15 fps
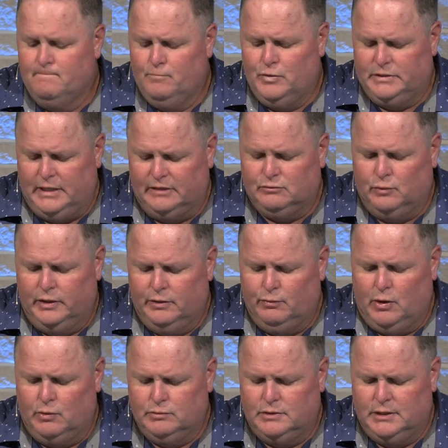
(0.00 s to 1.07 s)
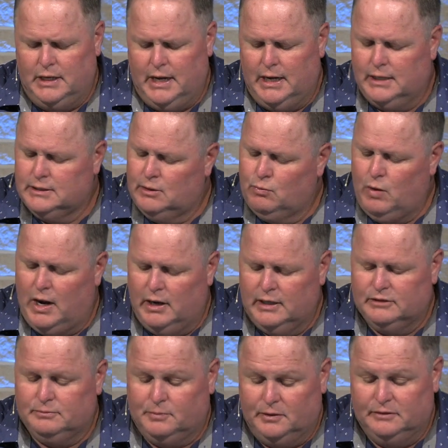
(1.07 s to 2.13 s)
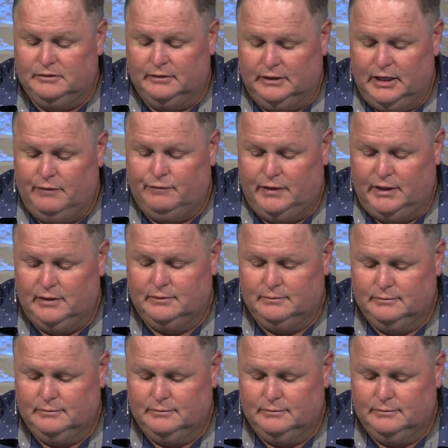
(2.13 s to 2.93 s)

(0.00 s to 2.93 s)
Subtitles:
But that's what he wrote today. And I thought, wow, that's pretty significant.